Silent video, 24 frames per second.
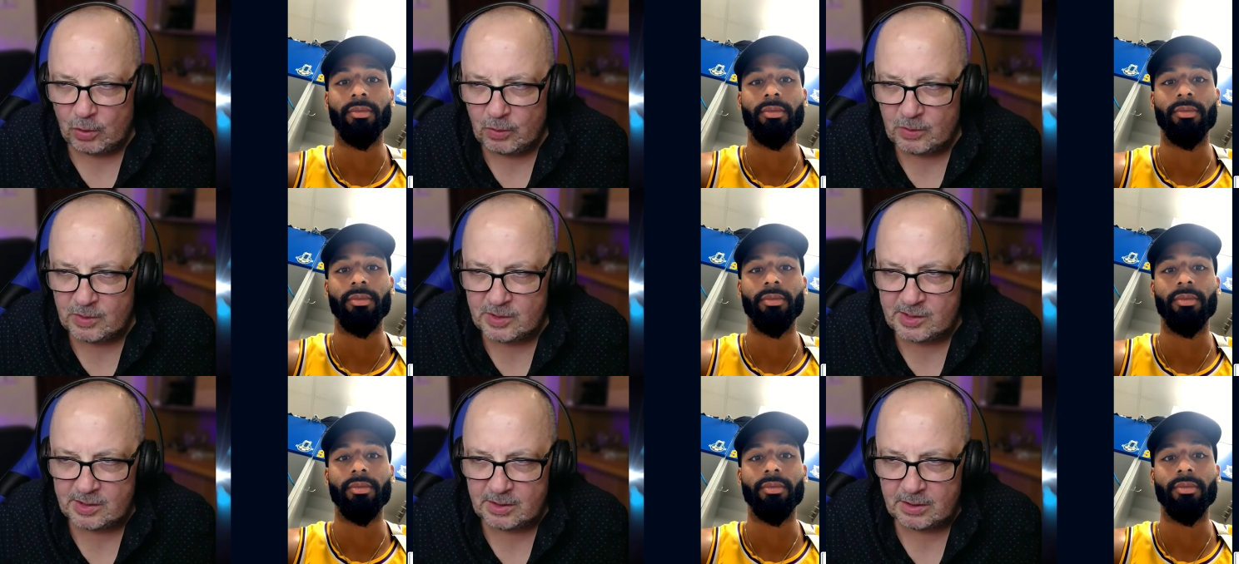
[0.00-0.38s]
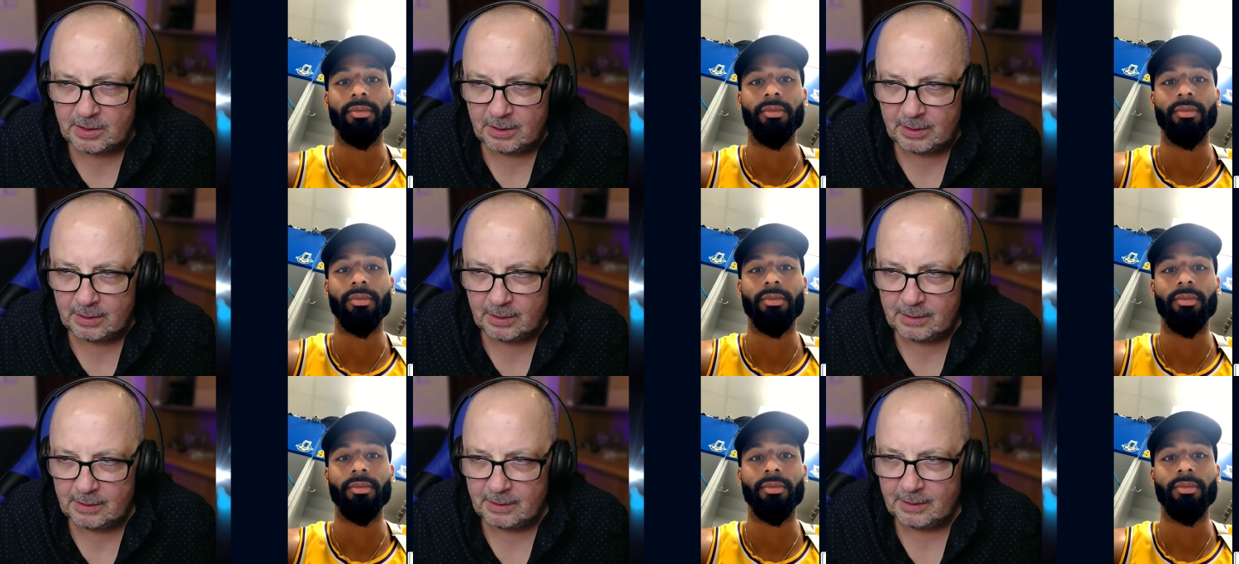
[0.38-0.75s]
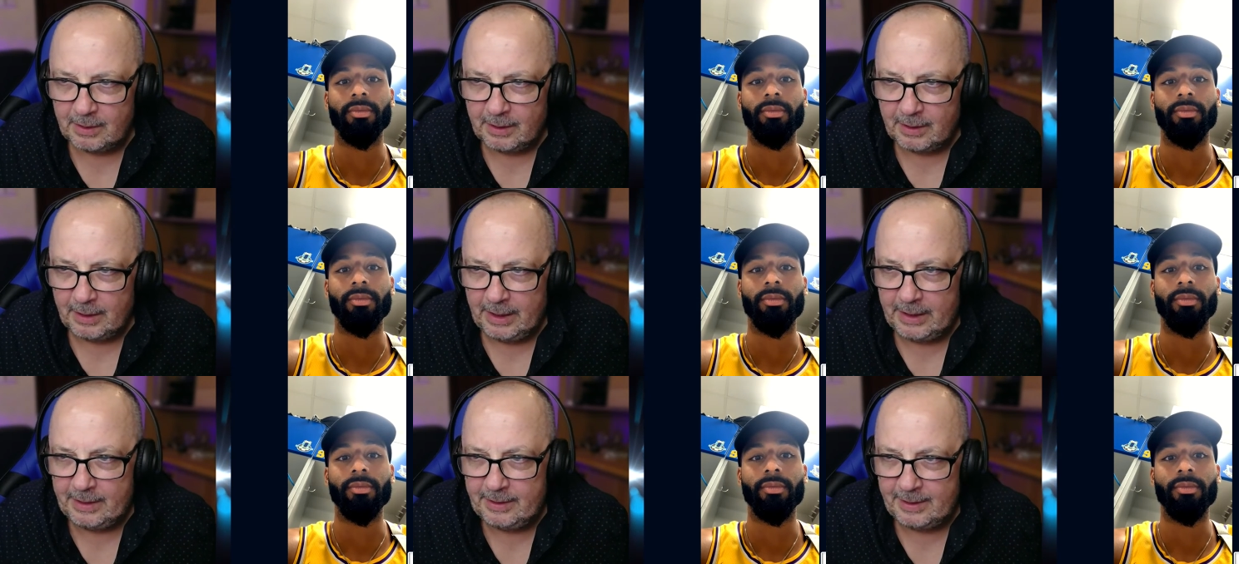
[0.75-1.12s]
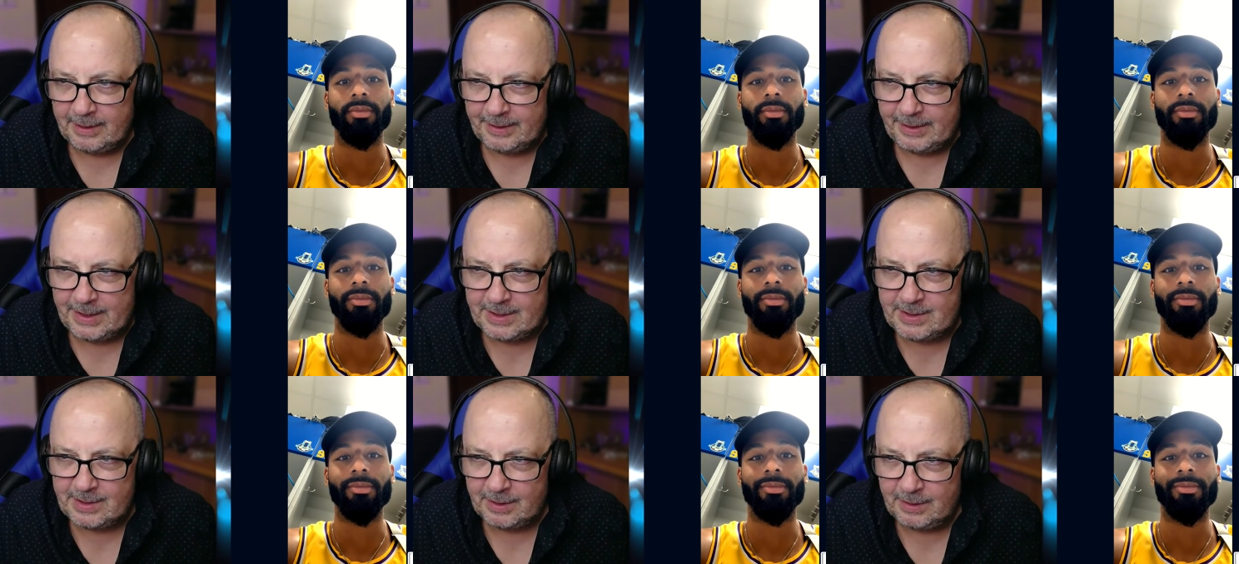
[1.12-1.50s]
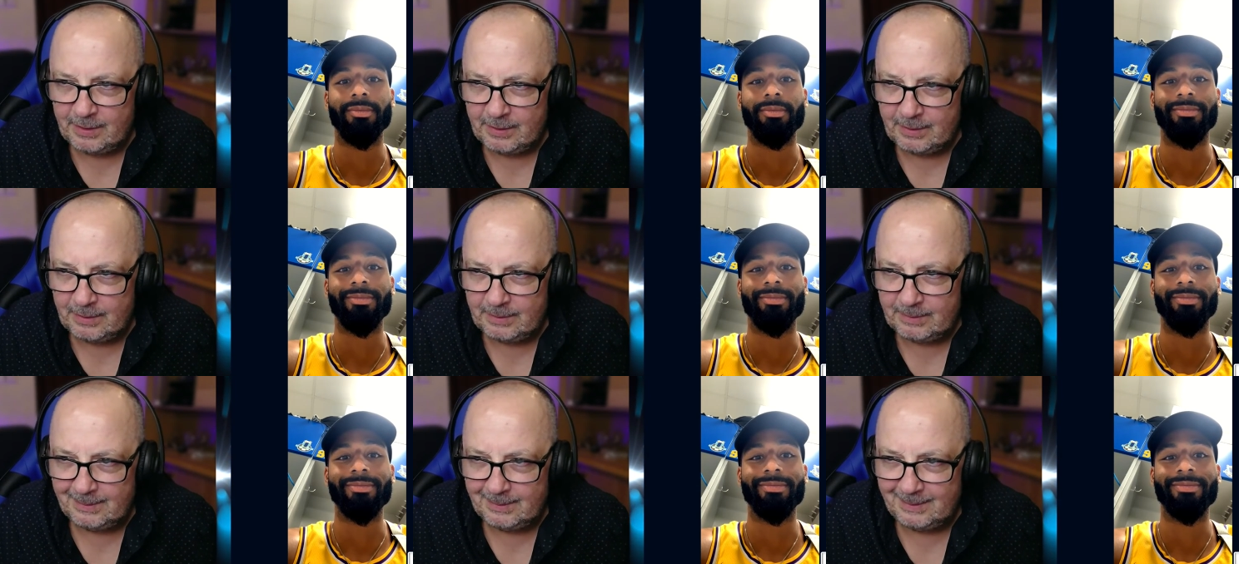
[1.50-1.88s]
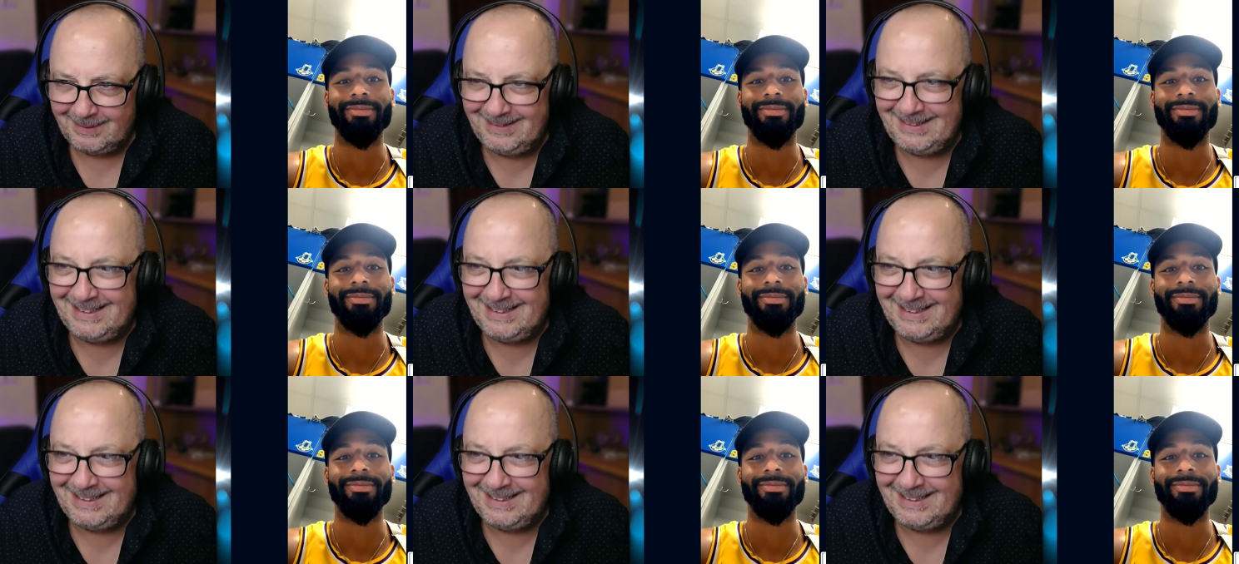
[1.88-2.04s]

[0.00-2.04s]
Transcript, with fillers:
Speaker 1: jokes in the dressing room?